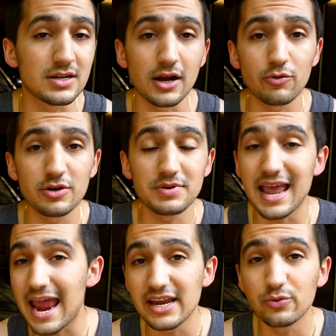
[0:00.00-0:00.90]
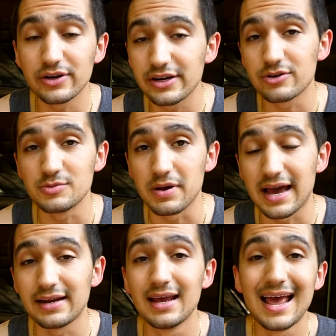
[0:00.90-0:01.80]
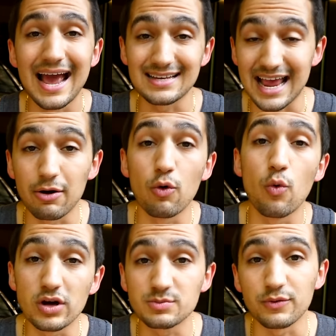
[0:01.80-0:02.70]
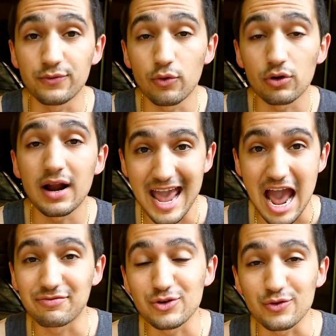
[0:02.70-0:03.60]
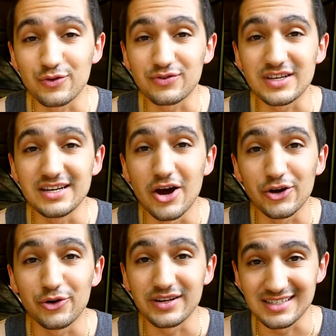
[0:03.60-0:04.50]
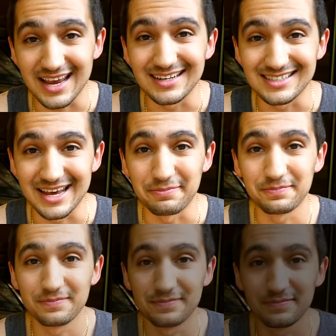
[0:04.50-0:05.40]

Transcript: it's not going to be anywhere near as bad as how it was before after the 1500 grit sanding step.